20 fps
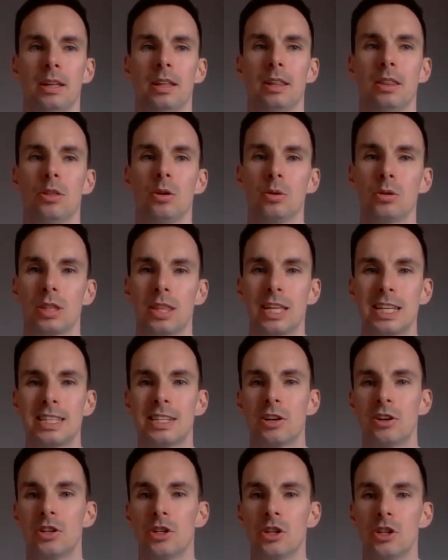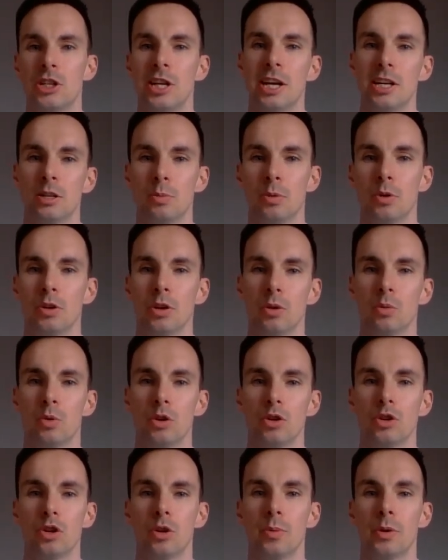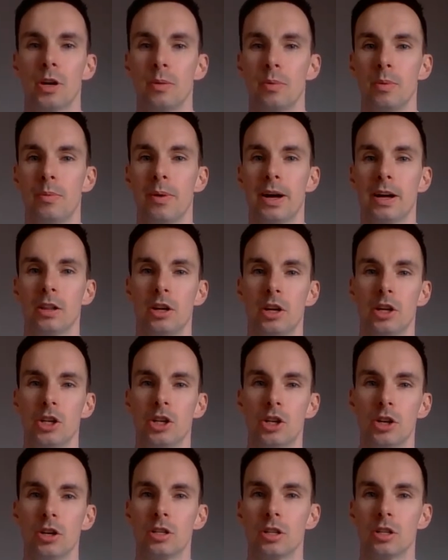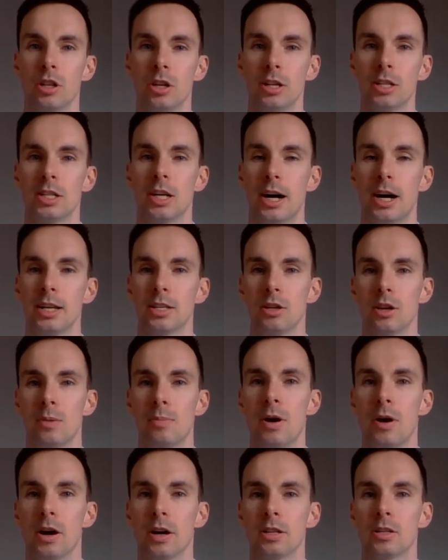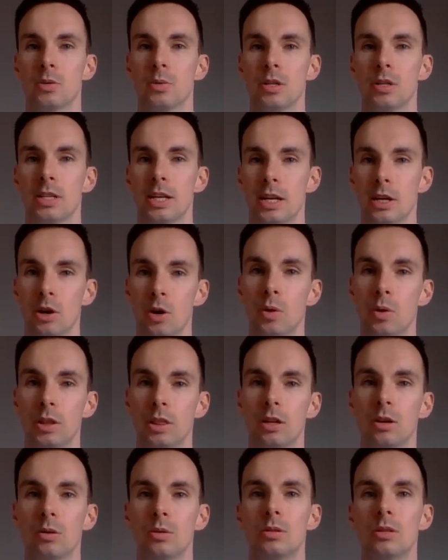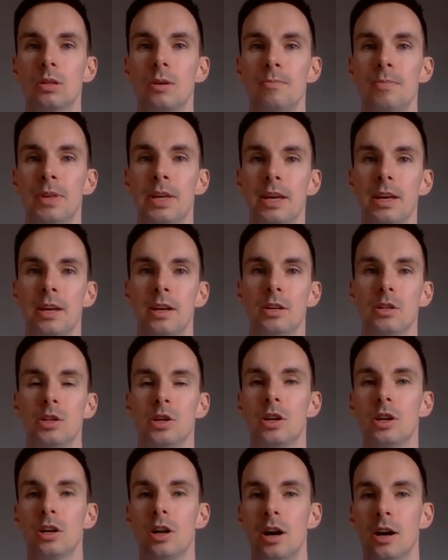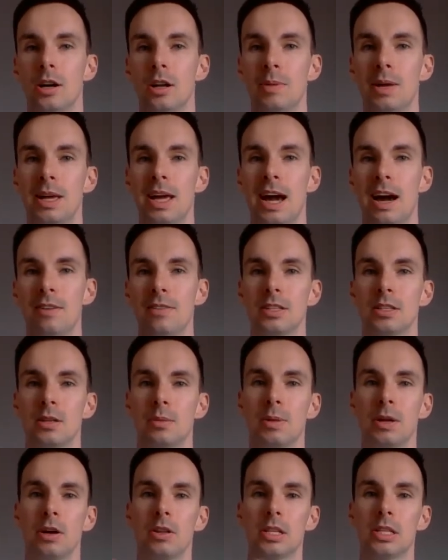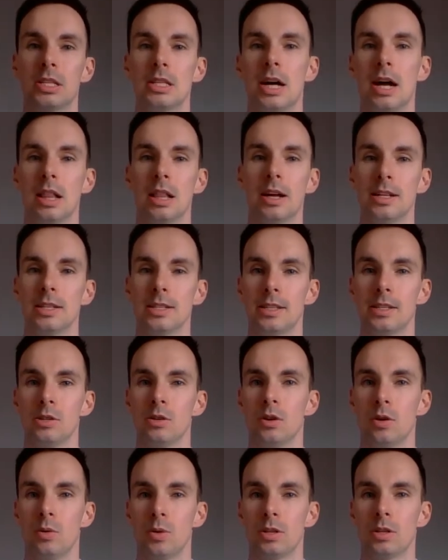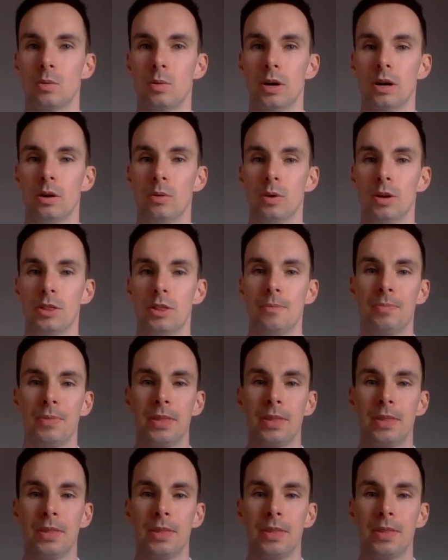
Those are things that are interchangeable in your wardrobe. You're going to be buying a lot of shirts, a lot of ties, a lot of pocket squares that go with those. So you're not going to be having something on the sidelines because you don't know what to wear it with.